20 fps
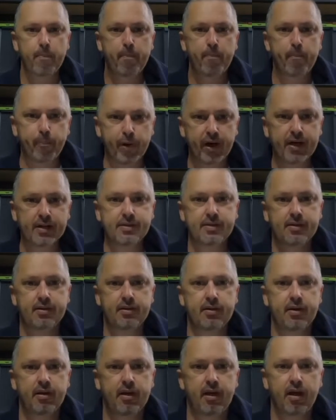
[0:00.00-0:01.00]
But
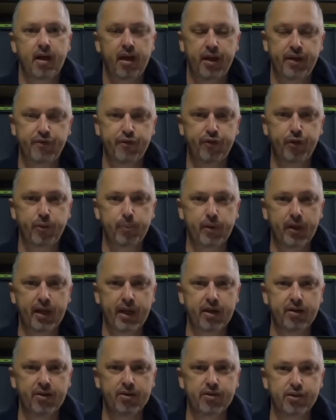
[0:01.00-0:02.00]
if you
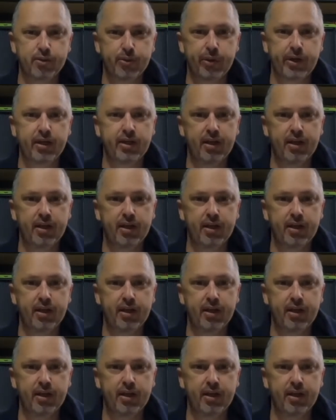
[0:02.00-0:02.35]
plan on doing